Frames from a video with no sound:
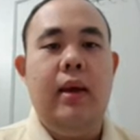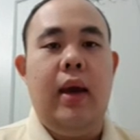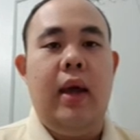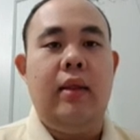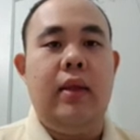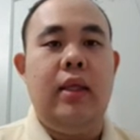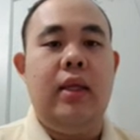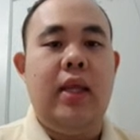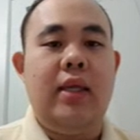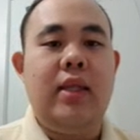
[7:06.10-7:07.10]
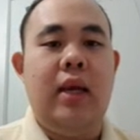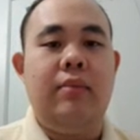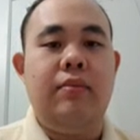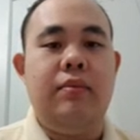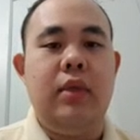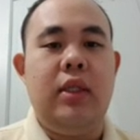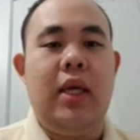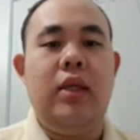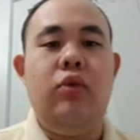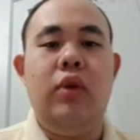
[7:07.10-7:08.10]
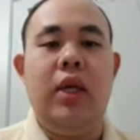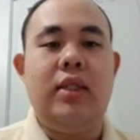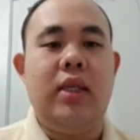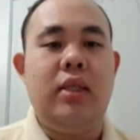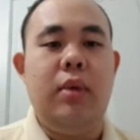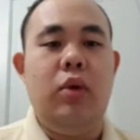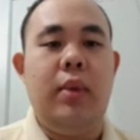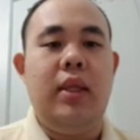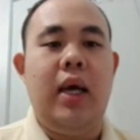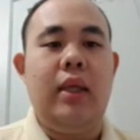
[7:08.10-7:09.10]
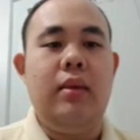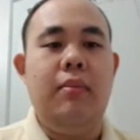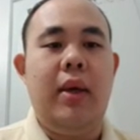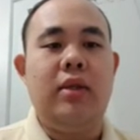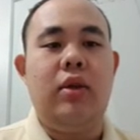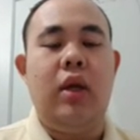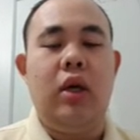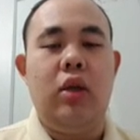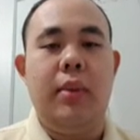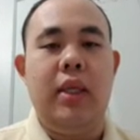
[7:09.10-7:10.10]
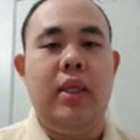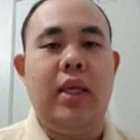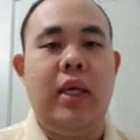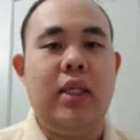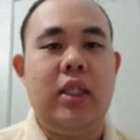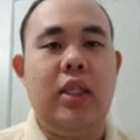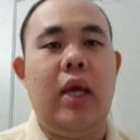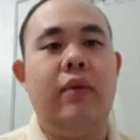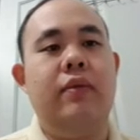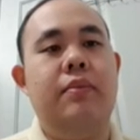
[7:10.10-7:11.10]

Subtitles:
And in the next slide, another ruler assessment will be done based on ergonomic design kitchen knife.